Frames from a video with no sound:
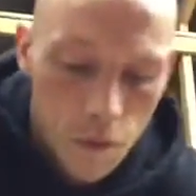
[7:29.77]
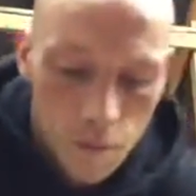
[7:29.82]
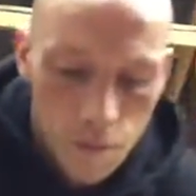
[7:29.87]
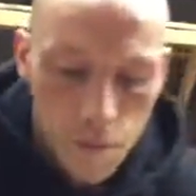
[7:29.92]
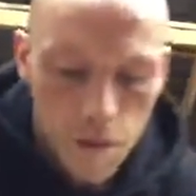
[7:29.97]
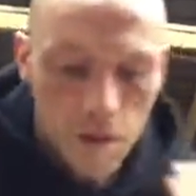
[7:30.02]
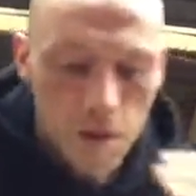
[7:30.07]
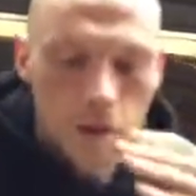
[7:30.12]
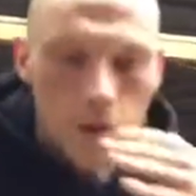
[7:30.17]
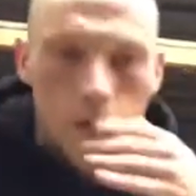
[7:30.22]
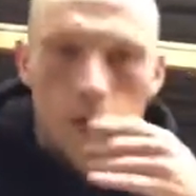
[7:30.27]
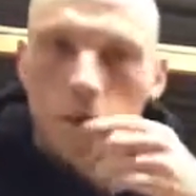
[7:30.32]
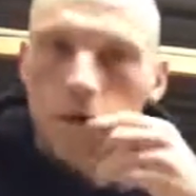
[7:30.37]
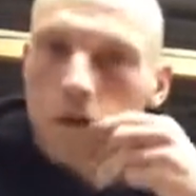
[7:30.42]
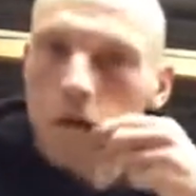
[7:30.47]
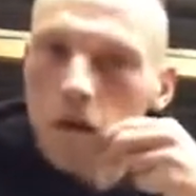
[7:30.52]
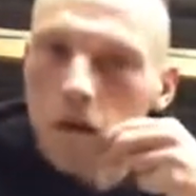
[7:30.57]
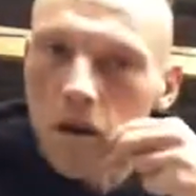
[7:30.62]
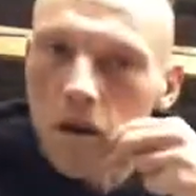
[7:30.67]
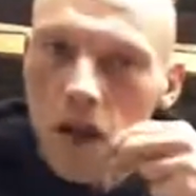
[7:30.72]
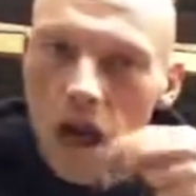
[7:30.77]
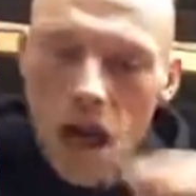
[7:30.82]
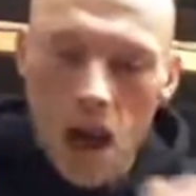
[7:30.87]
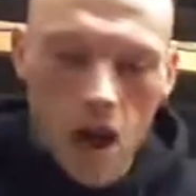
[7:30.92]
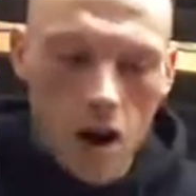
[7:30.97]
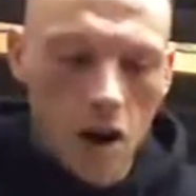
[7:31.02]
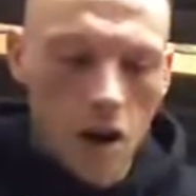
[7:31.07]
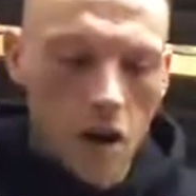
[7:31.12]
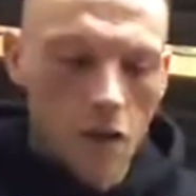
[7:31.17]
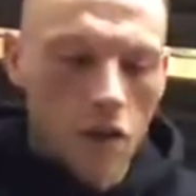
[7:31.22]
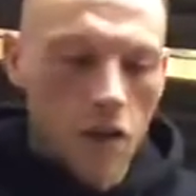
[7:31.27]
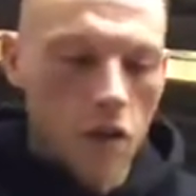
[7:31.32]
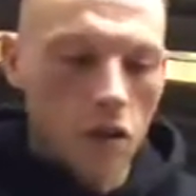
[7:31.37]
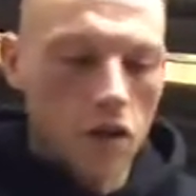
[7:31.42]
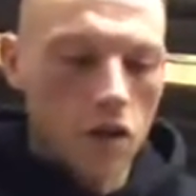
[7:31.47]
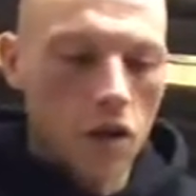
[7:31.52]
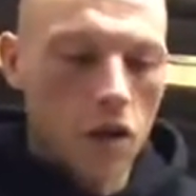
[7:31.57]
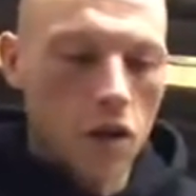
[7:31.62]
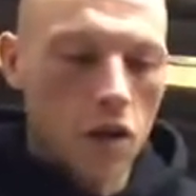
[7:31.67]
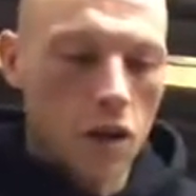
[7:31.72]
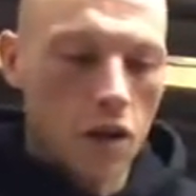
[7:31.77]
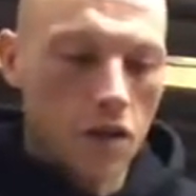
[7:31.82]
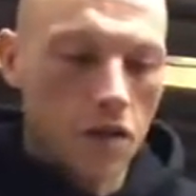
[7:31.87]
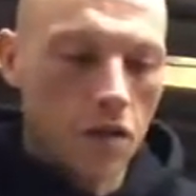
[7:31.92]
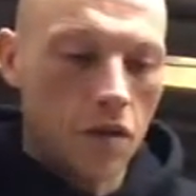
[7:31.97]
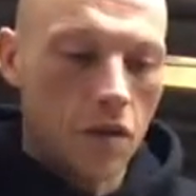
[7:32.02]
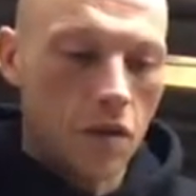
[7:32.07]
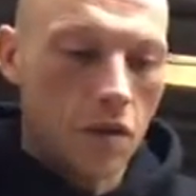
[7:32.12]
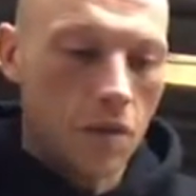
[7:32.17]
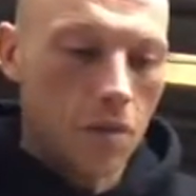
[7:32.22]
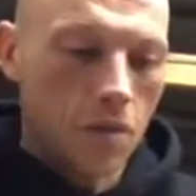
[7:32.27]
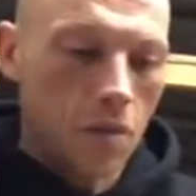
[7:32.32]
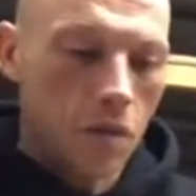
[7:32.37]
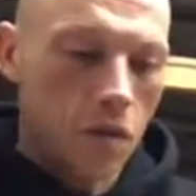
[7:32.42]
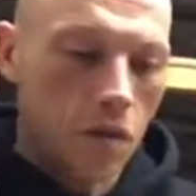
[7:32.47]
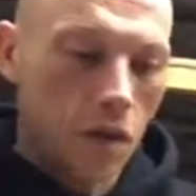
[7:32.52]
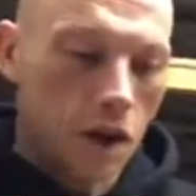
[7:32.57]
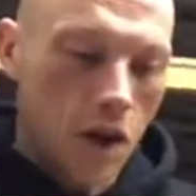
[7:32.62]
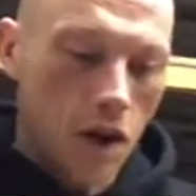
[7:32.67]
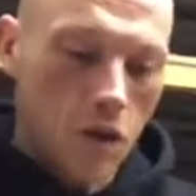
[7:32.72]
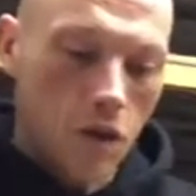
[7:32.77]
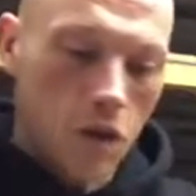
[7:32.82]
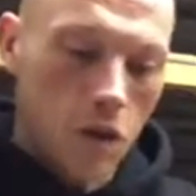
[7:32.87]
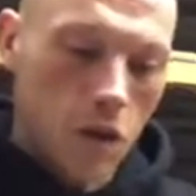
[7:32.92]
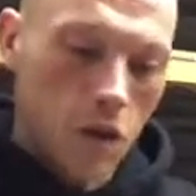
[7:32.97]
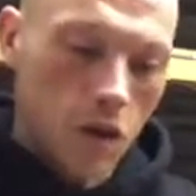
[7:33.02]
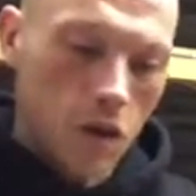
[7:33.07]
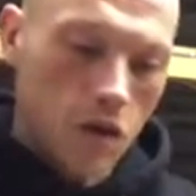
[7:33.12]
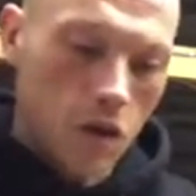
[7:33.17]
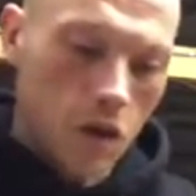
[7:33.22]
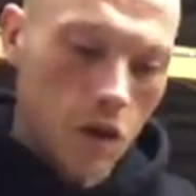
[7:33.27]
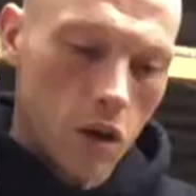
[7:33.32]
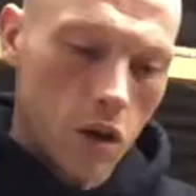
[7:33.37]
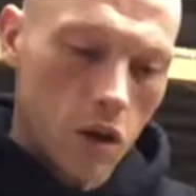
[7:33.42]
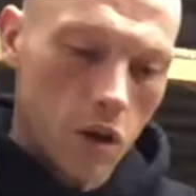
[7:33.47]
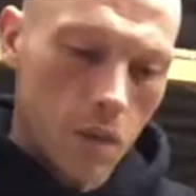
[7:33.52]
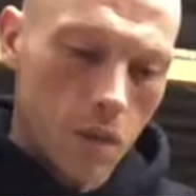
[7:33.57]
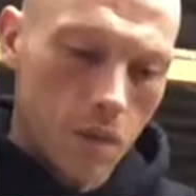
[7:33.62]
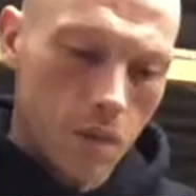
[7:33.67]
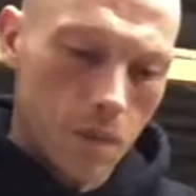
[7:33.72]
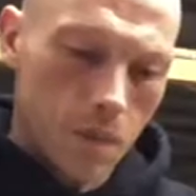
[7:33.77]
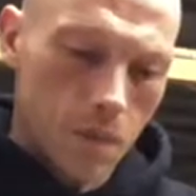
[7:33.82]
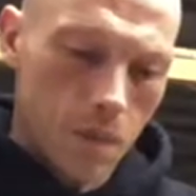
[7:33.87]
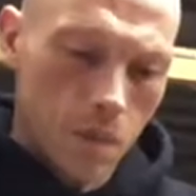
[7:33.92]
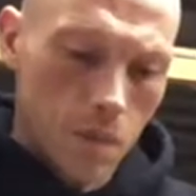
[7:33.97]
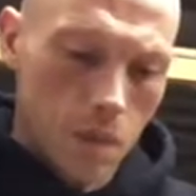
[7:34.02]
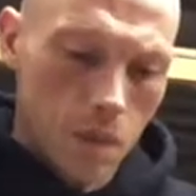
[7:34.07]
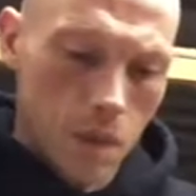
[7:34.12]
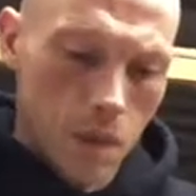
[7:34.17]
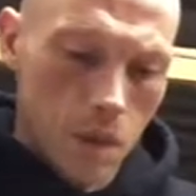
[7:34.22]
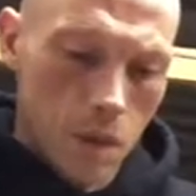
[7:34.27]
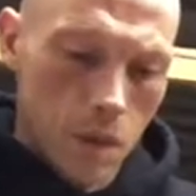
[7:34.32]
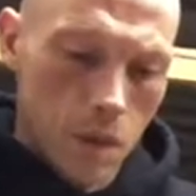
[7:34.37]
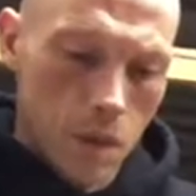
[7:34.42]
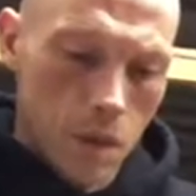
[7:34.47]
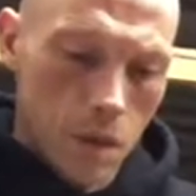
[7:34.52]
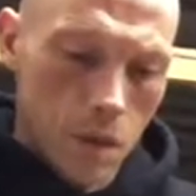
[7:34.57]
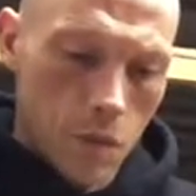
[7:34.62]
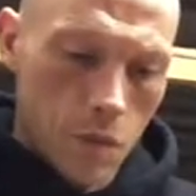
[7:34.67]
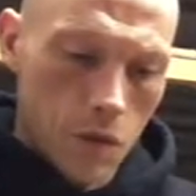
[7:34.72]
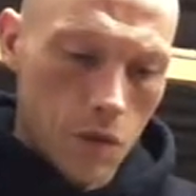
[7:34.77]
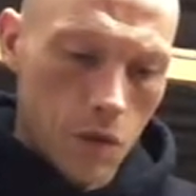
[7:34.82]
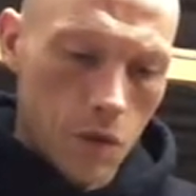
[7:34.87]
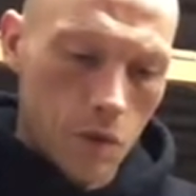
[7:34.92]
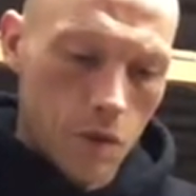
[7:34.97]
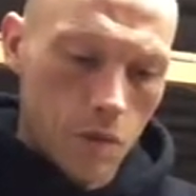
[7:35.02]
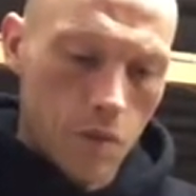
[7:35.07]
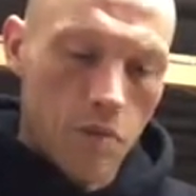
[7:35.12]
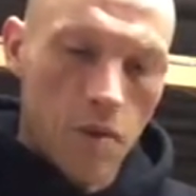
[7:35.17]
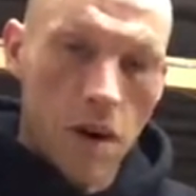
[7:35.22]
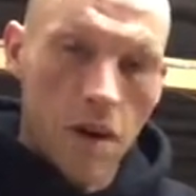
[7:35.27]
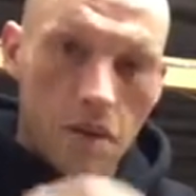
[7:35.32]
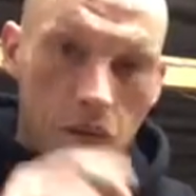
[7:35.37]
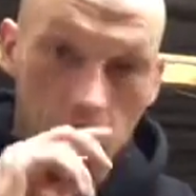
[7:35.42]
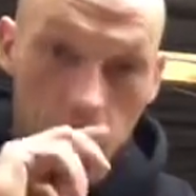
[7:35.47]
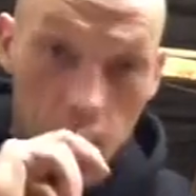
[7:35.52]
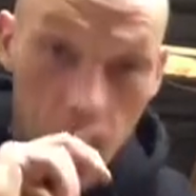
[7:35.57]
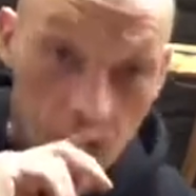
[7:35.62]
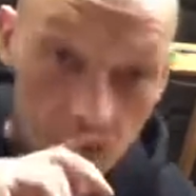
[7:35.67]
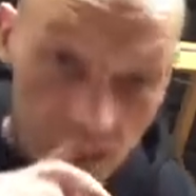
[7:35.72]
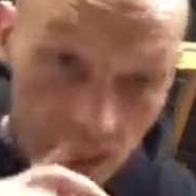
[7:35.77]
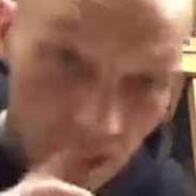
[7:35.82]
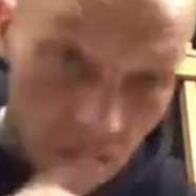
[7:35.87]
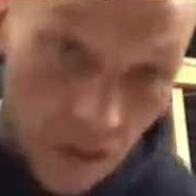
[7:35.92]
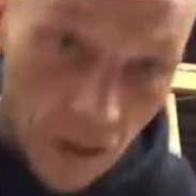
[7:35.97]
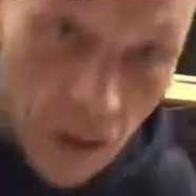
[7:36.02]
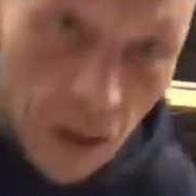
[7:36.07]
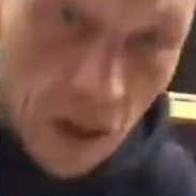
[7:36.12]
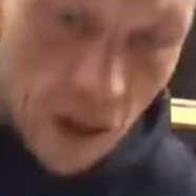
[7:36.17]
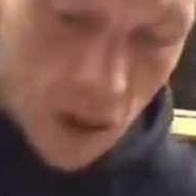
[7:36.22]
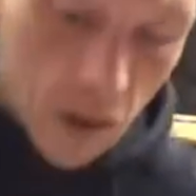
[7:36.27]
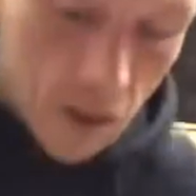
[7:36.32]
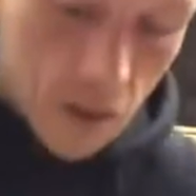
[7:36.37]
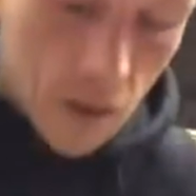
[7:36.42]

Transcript: I put it on. I like to use curved shanked hooks a lot, especially when I'm bread fishing and stuff like that.